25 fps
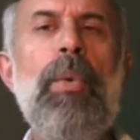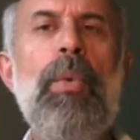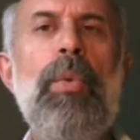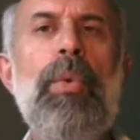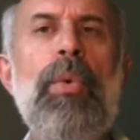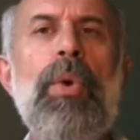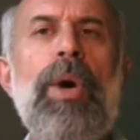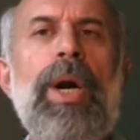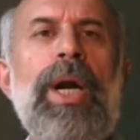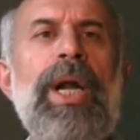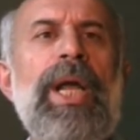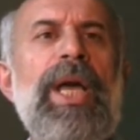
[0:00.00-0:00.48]

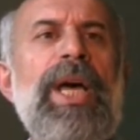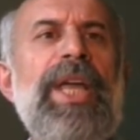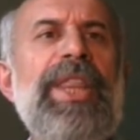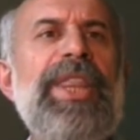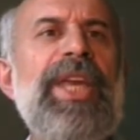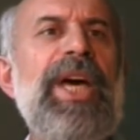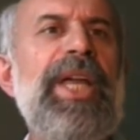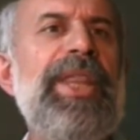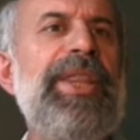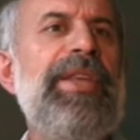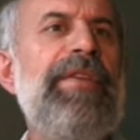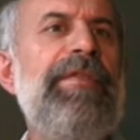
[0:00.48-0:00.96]
or
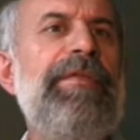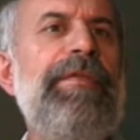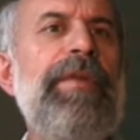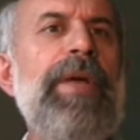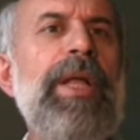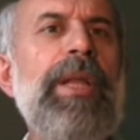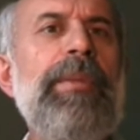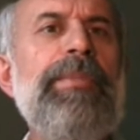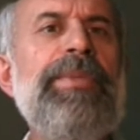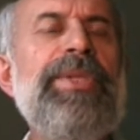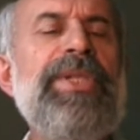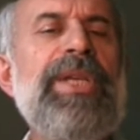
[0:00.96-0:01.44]
that the
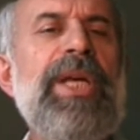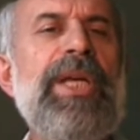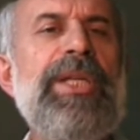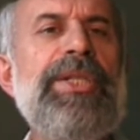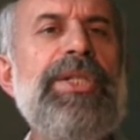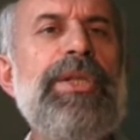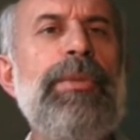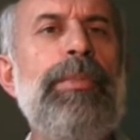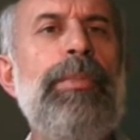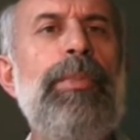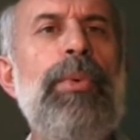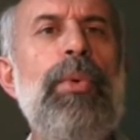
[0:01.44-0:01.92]
Film
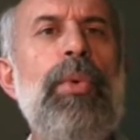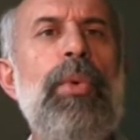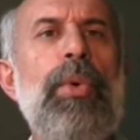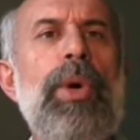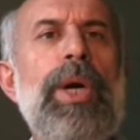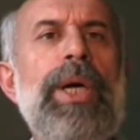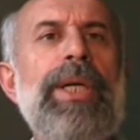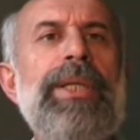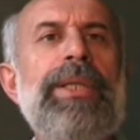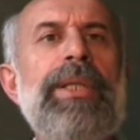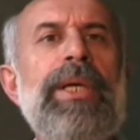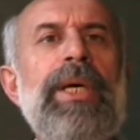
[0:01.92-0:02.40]
Censor
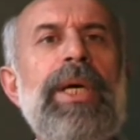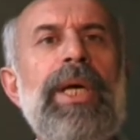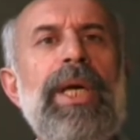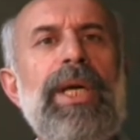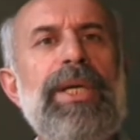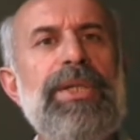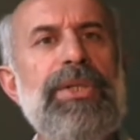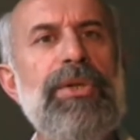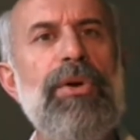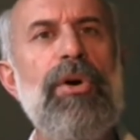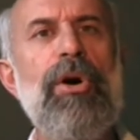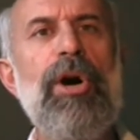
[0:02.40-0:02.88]
Board
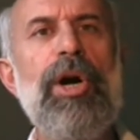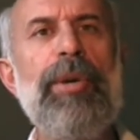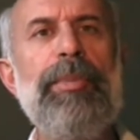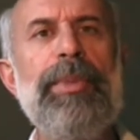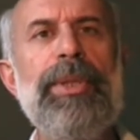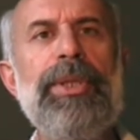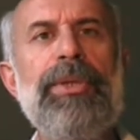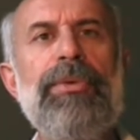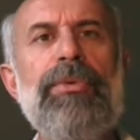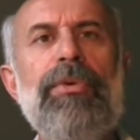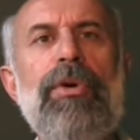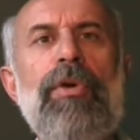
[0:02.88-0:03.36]
is the
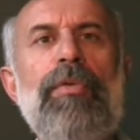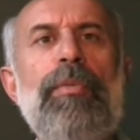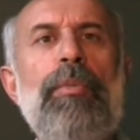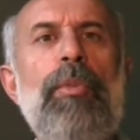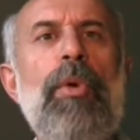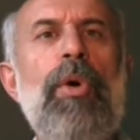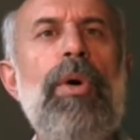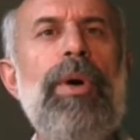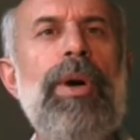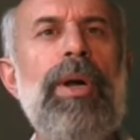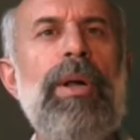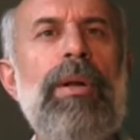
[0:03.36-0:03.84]
arbiter of
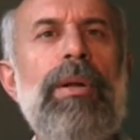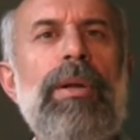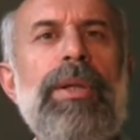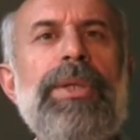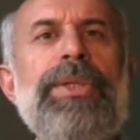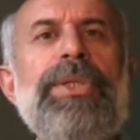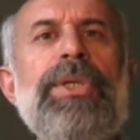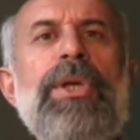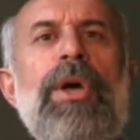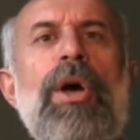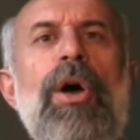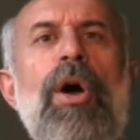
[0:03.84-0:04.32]

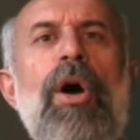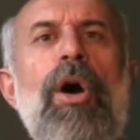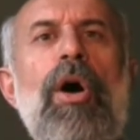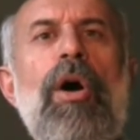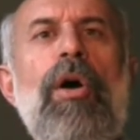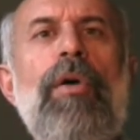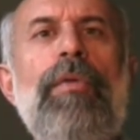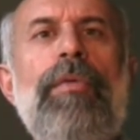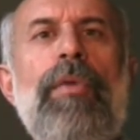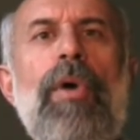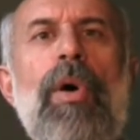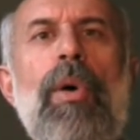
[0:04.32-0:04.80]
morals
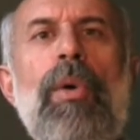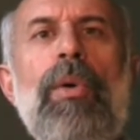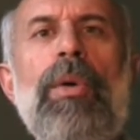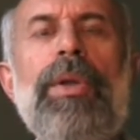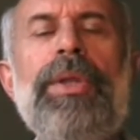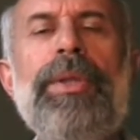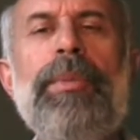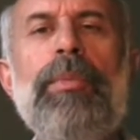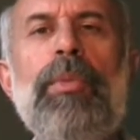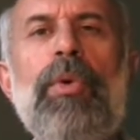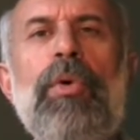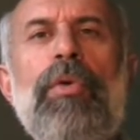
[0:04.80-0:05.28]
of
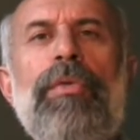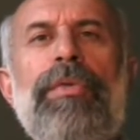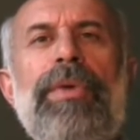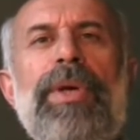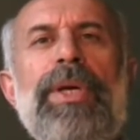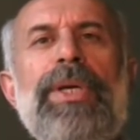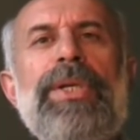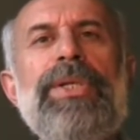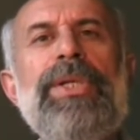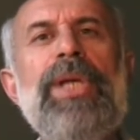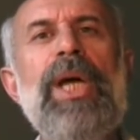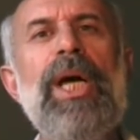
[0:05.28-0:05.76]
all the
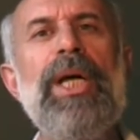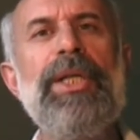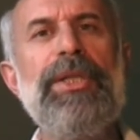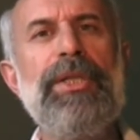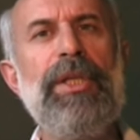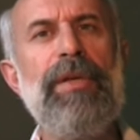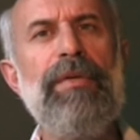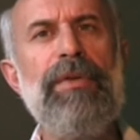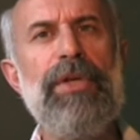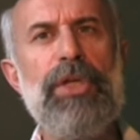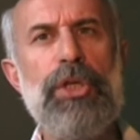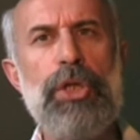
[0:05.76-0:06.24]
movies
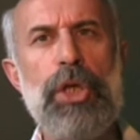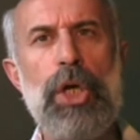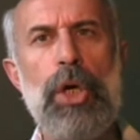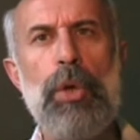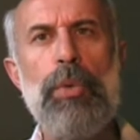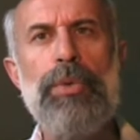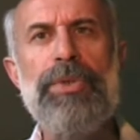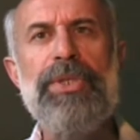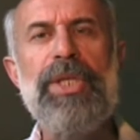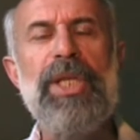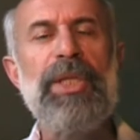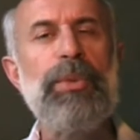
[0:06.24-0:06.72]
and TV
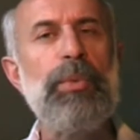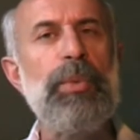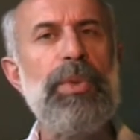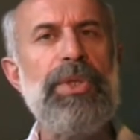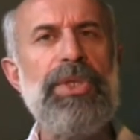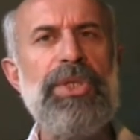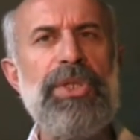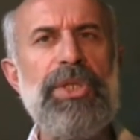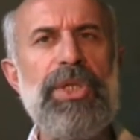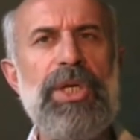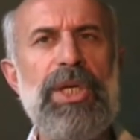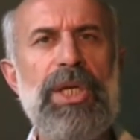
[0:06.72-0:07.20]
shows that
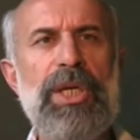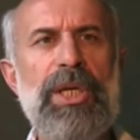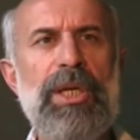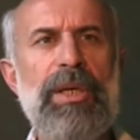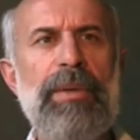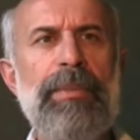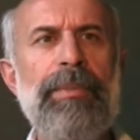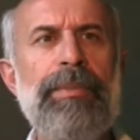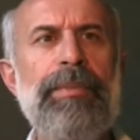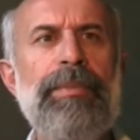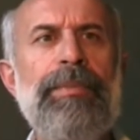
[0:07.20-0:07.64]
we see.